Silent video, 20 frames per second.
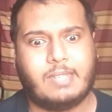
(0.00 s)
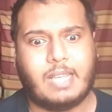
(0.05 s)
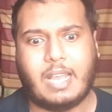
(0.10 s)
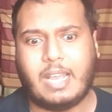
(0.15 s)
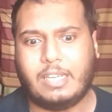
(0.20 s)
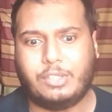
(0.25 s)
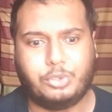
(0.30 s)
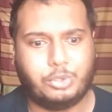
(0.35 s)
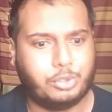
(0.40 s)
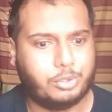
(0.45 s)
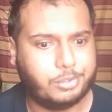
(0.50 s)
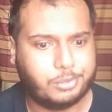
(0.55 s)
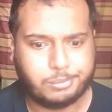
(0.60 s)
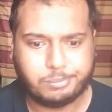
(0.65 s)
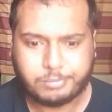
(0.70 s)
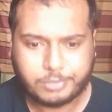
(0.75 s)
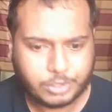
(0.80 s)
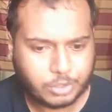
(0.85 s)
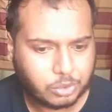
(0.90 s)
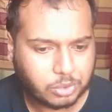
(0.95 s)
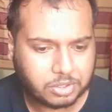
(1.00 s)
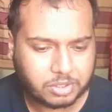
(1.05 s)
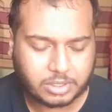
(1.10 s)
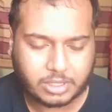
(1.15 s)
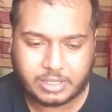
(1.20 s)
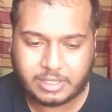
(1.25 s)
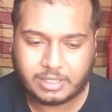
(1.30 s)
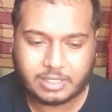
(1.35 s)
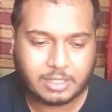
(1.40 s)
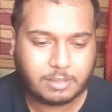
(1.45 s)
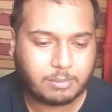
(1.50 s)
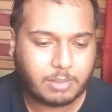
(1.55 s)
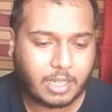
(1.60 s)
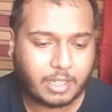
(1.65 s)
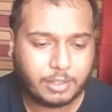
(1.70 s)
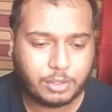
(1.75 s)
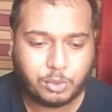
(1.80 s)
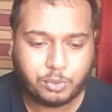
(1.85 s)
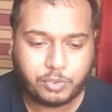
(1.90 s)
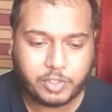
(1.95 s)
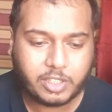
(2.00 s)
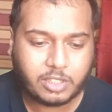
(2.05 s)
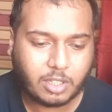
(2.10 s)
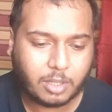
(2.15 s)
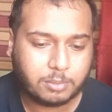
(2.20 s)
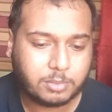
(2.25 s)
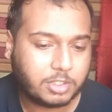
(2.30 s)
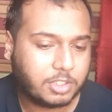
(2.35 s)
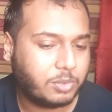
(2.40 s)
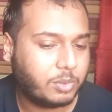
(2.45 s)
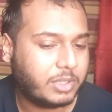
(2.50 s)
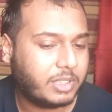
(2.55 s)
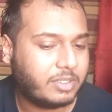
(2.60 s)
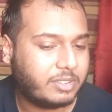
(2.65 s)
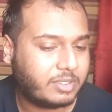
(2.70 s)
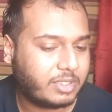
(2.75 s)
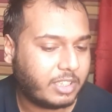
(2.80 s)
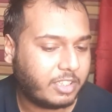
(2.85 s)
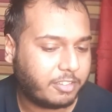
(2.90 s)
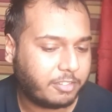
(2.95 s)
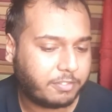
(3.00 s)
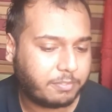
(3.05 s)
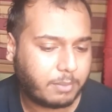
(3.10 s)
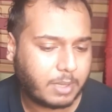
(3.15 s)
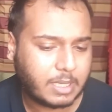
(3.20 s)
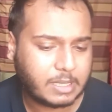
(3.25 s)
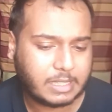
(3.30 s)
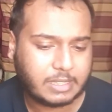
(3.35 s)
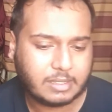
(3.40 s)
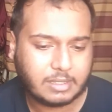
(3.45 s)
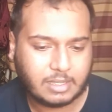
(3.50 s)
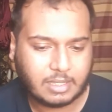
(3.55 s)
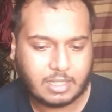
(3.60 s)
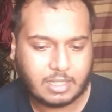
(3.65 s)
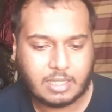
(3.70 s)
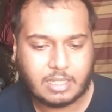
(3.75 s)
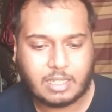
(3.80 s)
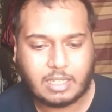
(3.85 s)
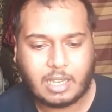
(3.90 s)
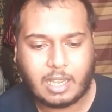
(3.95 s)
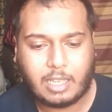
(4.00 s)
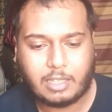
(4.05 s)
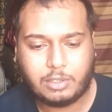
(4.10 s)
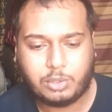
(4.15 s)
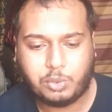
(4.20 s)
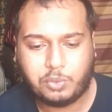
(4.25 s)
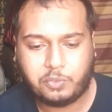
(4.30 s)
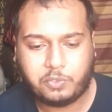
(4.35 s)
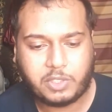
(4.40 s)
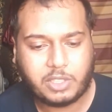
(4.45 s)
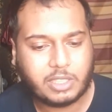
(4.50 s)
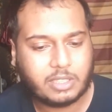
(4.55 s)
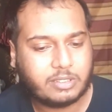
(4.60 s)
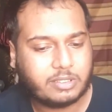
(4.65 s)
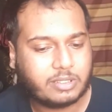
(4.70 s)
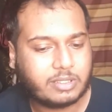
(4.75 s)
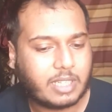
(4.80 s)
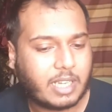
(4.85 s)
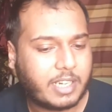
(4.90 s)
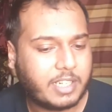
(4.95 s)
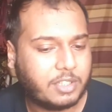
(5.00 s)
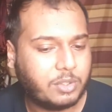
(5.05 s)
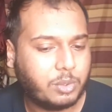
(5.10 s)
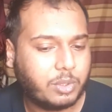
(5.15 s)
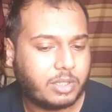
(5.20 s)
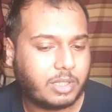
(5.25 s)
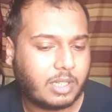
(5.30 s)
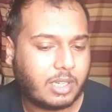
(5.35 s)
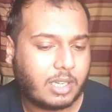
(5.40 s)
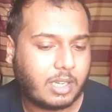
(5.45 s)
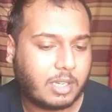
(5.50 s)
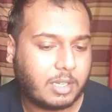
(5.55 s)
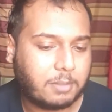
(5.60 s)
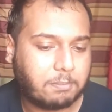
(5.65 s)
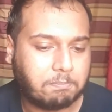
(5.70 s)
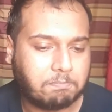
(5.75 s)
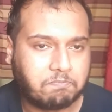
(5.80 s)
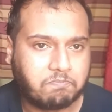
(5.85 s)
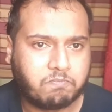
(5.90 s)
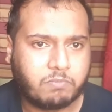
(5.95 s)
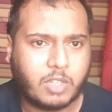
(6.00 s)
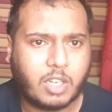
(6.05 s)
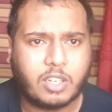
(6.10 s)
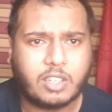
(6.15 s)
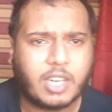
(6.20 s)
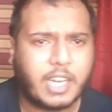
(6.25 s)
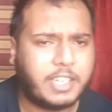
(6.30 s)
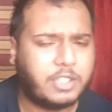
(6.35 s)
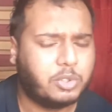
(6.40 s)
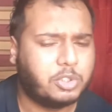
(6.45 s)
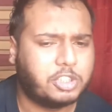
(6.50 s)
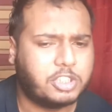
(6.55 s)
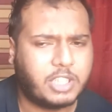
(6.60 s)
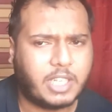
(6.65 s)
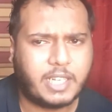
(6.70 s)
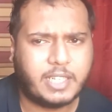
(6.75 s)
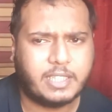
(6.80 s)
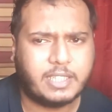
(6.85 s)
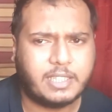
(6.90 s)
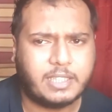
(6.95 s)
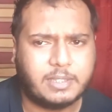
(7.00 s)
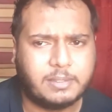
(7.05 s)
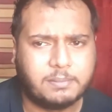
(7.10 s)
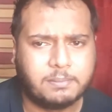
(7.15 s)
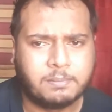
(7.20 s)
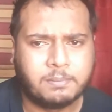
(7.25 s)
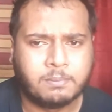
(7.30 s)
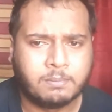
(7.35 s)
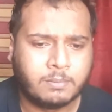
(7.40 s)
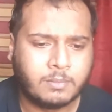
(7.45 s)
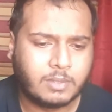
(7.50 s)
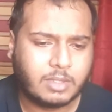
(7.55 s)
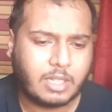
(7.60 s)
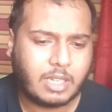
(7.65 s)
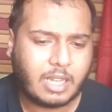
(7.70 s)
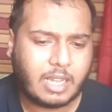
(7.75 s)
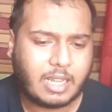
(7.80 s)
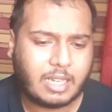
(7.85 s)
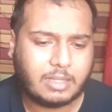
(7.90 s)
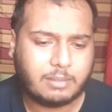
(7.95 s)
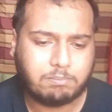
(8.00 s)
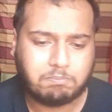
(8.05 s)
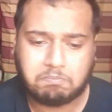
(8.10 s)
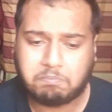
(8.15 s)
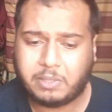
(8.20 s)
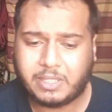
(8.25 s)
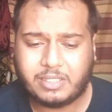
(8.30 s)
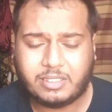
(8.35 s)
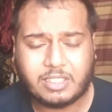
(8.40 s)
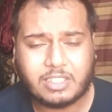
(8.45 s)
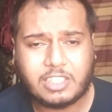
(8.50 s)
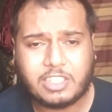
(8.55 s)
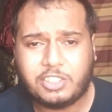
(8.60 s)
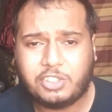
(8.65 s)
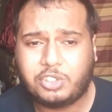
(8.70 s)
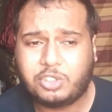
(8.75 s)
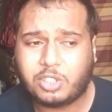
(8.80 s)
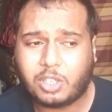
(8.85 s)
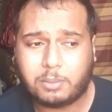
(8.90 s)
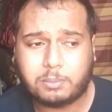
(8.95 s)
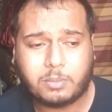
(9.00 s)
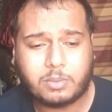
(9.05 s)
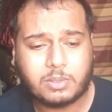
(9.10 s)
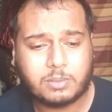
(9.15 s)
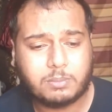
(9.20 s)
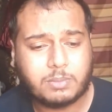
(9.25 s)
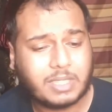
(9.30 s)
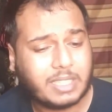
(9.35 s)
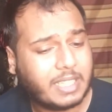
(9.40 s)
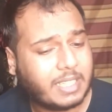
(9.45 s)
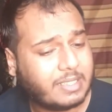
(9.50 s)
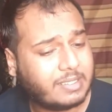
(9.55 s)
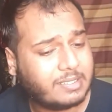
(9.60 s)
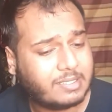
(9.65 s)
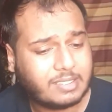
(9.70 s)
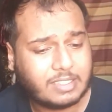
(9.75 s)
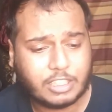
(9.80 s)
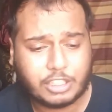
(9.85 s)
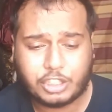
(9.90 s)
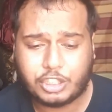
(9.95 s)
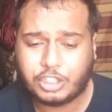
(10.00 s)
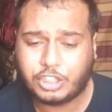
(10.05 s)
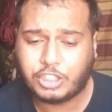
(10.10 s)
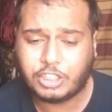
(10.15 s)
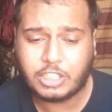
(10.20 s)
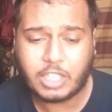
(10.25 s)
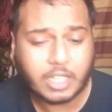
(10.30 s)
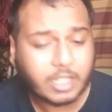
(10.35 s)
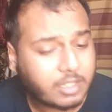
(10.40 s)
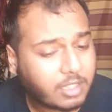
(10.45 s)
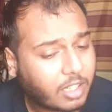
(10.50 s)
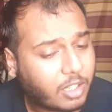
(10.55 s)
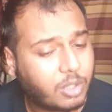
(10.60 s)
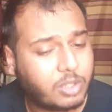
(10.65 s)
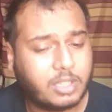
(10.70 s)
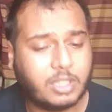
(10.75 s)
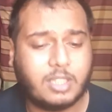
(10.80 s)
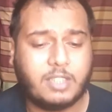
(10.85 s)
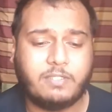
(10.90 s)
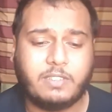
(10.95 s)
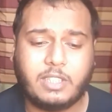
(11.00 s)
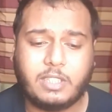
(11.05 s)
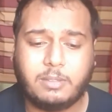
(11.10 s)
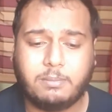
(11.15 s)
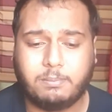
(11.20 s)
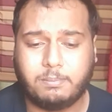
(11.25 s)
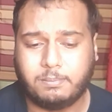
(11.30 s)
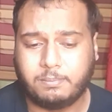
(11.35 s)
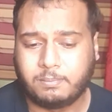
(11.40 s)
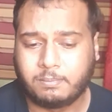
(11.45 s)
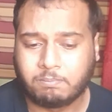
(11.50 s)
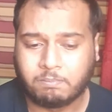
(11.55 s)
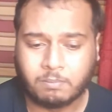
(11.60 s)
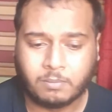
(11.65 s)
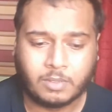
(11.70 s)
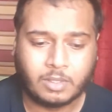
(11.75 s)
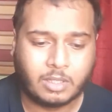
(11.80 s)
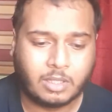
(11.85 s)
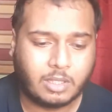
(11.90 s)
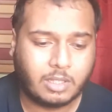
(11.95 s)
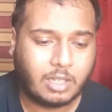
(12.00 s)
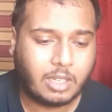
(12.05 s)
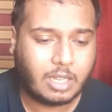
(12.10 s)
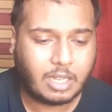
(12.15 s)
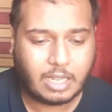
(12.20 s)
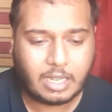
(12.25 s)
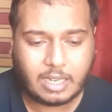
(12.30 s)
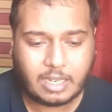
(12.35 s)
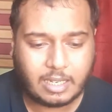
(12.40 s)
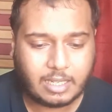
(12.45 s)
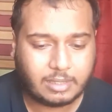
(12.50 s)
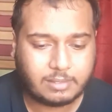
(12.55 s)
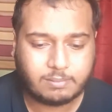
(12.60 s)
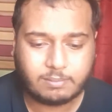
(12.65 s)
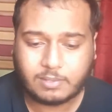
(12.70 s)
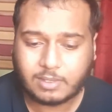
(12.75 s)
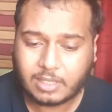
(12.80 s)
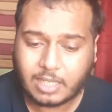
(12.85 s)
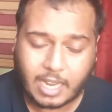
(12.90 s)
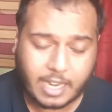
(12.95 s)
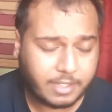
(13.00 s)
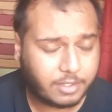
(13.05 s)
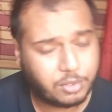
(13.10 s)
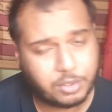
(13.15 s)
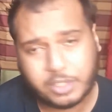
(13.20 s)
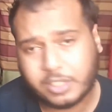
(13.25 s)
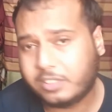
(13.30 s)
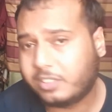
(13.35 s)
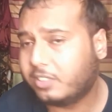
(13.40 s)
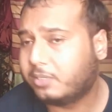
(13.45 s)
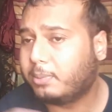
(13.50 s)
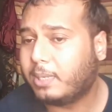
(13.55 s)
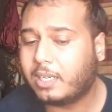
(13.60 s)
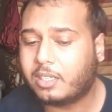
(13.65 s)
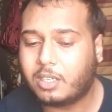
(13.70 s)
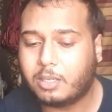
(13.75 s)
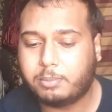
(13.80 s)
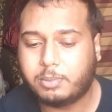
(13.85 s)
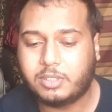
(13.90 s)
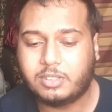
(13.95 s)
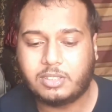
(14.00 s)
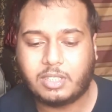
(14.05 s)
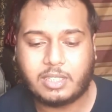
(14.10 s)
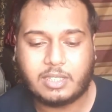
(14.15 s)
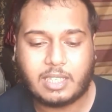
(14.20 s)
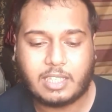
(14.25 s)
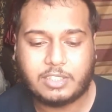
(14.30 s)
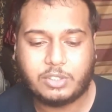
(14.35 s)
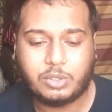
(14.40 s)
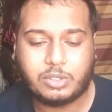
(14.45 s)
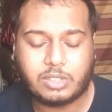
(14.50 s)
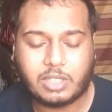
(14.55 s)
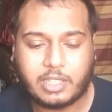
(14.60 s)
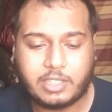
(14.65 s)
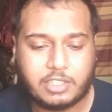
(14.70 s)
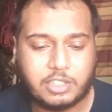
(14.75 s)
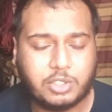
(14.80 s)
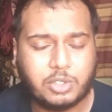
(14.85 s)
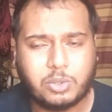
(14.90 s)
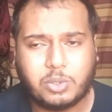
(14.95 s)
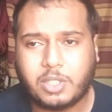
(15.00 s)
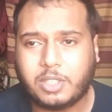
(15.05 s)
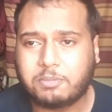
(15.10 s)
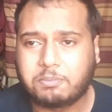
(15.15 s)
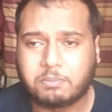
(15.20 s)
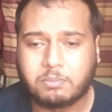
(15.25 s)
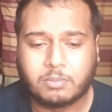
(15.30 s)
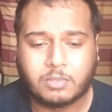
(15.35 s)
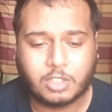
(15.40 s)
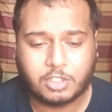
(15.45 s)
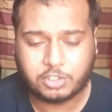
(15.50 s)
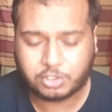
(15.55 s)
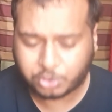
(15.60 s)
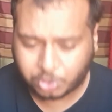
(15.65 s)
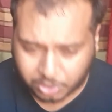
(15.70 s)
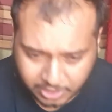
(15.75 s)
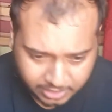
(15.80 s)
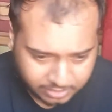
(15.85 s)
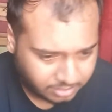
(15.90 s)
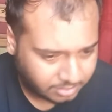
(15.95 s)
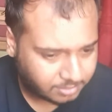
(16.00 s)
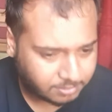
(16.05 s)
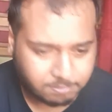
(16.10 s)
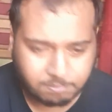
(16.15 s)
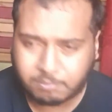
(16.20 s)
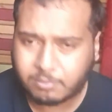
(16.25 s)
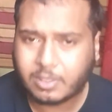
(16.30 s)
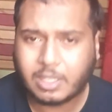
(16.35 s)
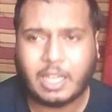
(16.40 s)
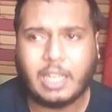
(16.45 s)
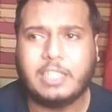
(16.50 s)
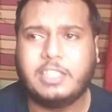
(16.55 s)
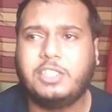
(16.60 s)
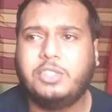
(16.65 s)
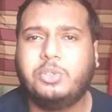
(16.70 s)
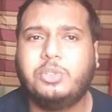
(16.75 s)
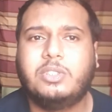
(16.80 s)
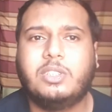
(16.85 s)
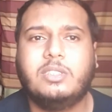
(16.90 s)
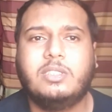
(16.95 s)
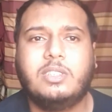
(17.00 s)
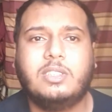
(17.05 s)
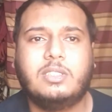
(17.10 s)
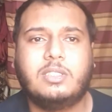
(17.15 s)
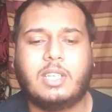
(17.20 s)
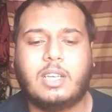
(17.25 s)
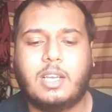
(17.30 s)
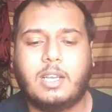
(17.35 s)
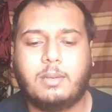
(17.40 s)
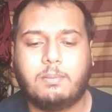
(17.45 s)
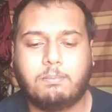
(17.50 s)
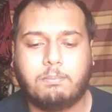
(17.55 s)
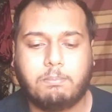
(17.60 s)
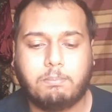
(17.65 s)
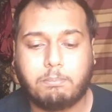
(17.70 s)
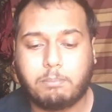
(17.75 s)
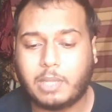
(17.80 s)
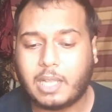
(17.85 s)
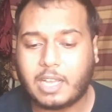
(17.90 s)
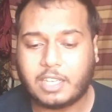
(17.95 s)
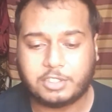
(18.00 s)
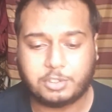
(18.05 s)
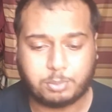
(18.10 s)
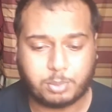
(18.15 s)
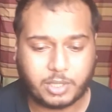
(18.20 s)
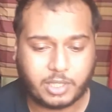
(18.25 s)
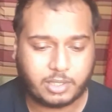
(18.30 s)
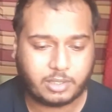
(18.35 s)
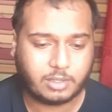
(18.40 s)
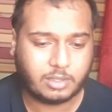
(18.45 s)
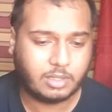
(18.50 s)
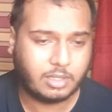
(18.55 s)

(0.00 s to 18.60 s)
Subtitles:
I don't know. He goes to eat him, and Luffy comes in with the save, man. And Luffy hits Kaido with a Rhino Schneider, and basically drop kicks the shit out of him. And Kaido raises back up his head, and he was like, you know what? Screw this. And he uses his blast breath.